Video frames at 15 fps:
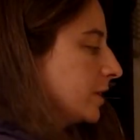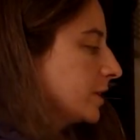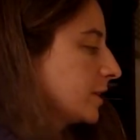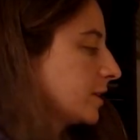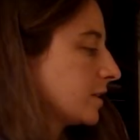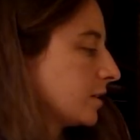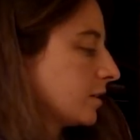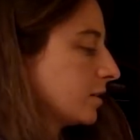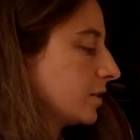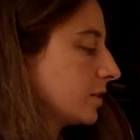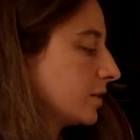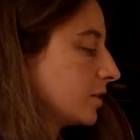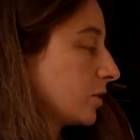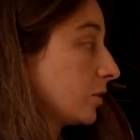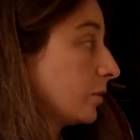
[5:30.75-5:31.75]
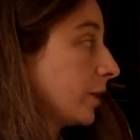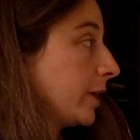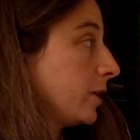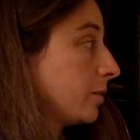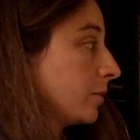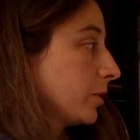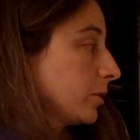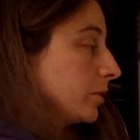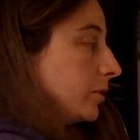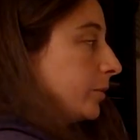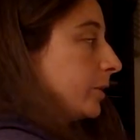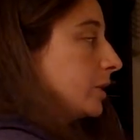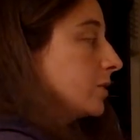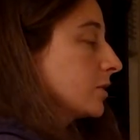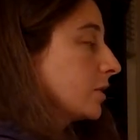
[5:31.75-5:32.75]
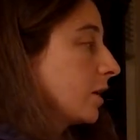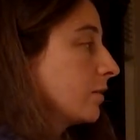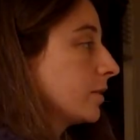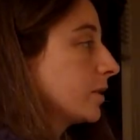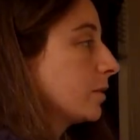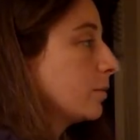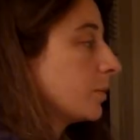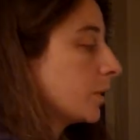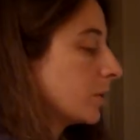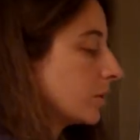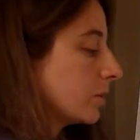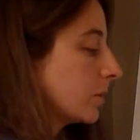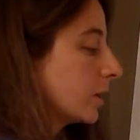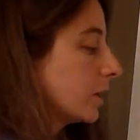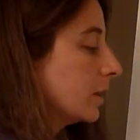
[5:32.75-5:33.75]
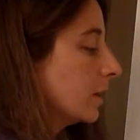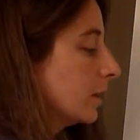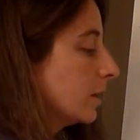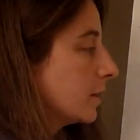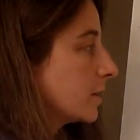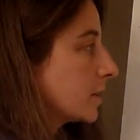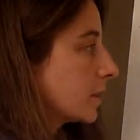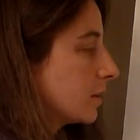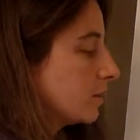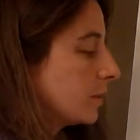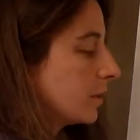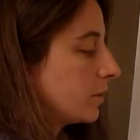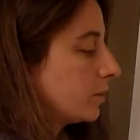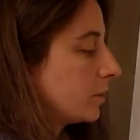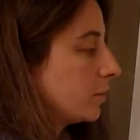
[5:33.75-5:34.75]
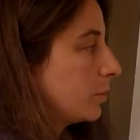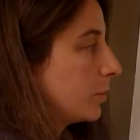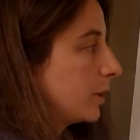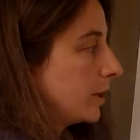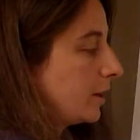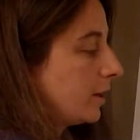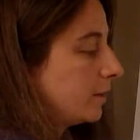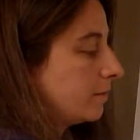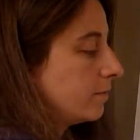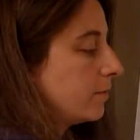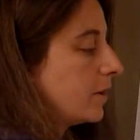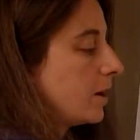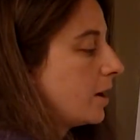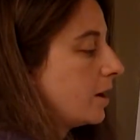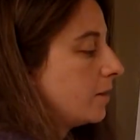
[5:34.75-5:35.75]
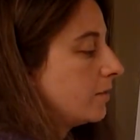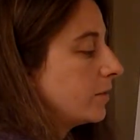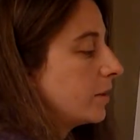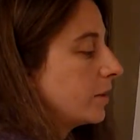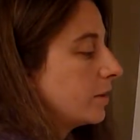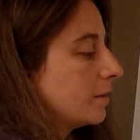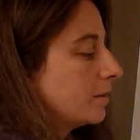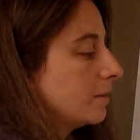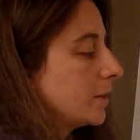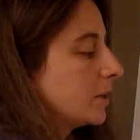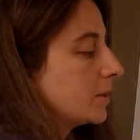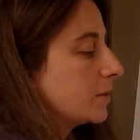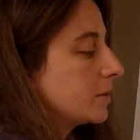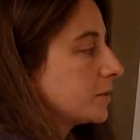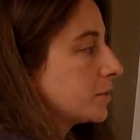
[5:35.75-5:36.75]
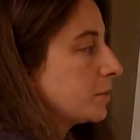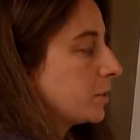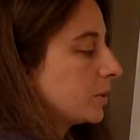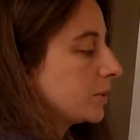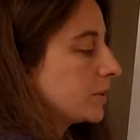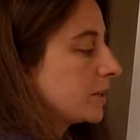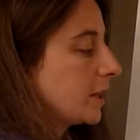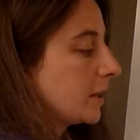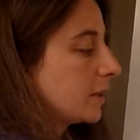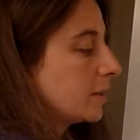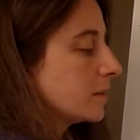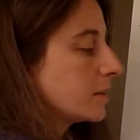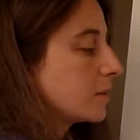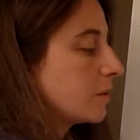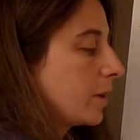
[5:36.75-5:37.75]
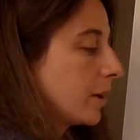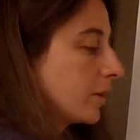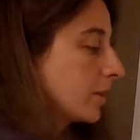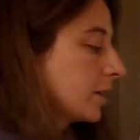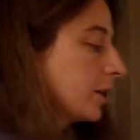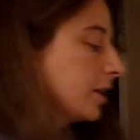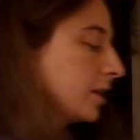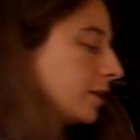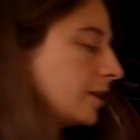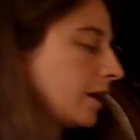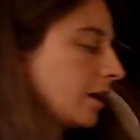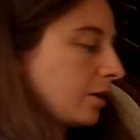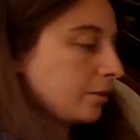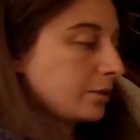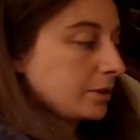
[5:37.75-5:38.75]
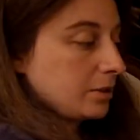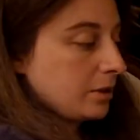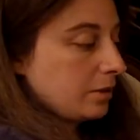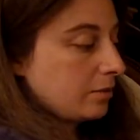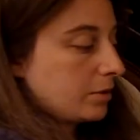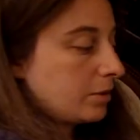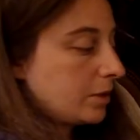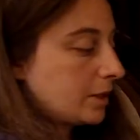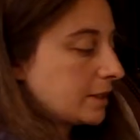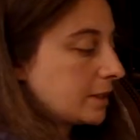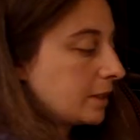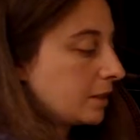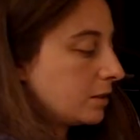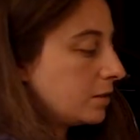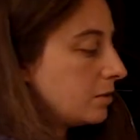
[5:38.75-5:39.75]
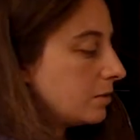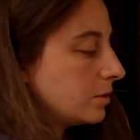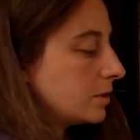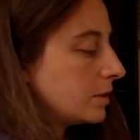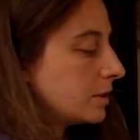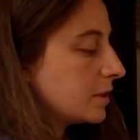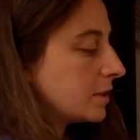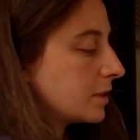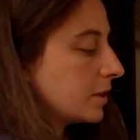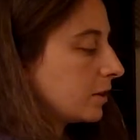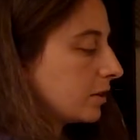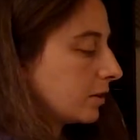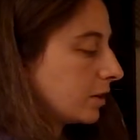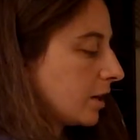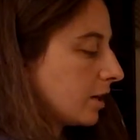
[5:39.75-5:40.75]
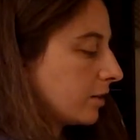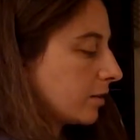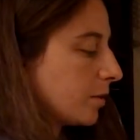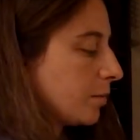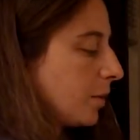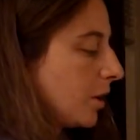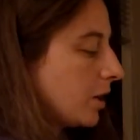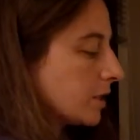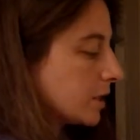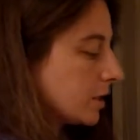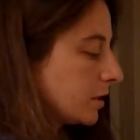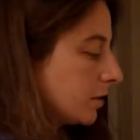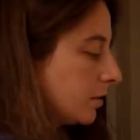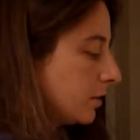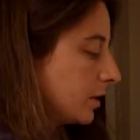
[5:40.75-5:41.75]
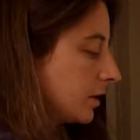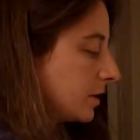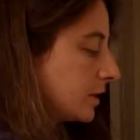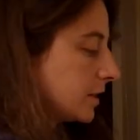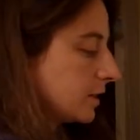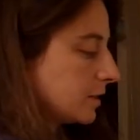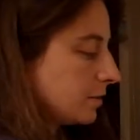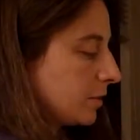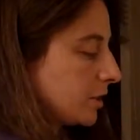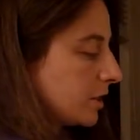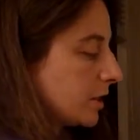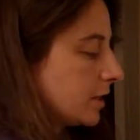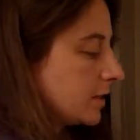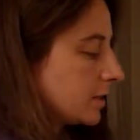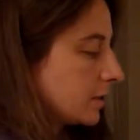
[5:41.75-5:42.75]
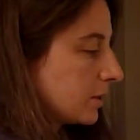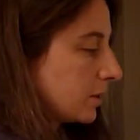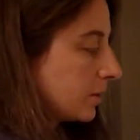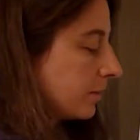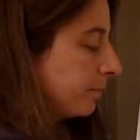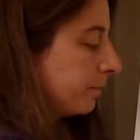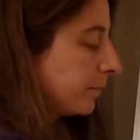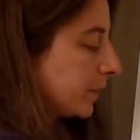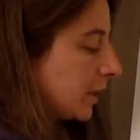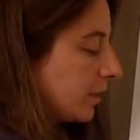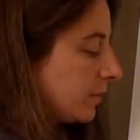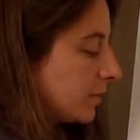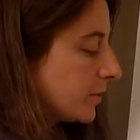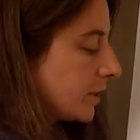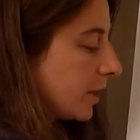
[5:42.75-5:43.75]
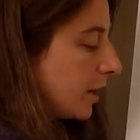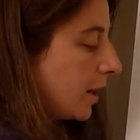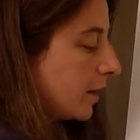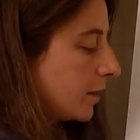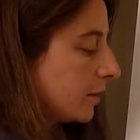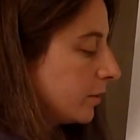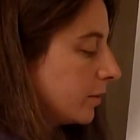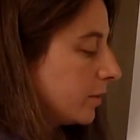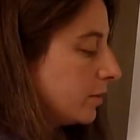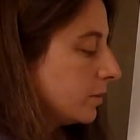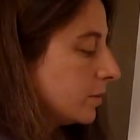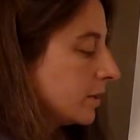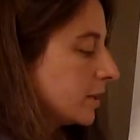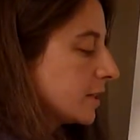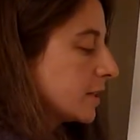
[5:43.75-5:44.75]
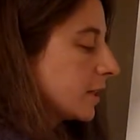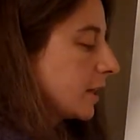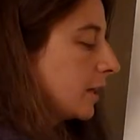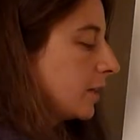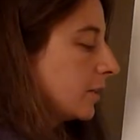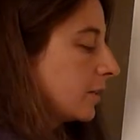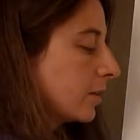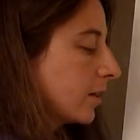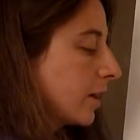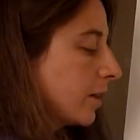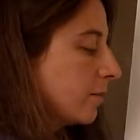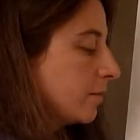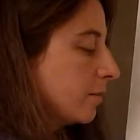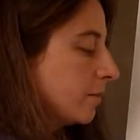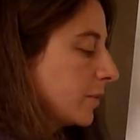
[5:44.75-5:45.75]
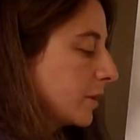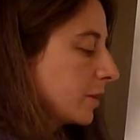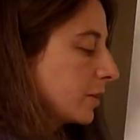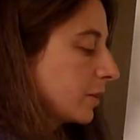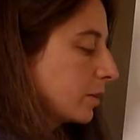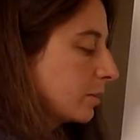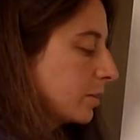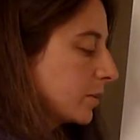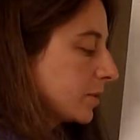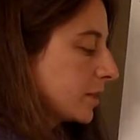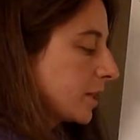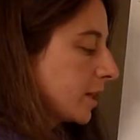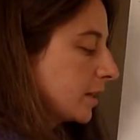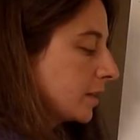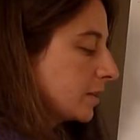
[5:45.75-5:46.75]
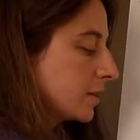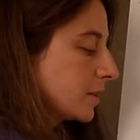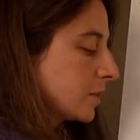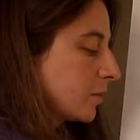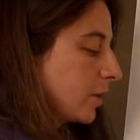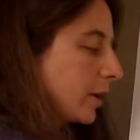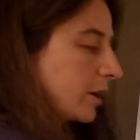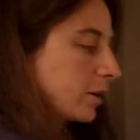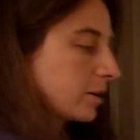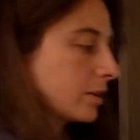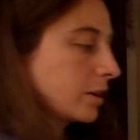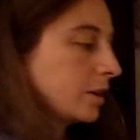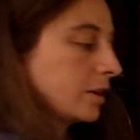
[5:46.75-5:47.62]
Since this is our weight on Mercury, we use gravity on Mercury. It's going to be 3.95 meters per second squared. Now, when you have units like newtons that are kind of composite units, it's much easier if you say, I know a newton is a kilogram meter per second squared.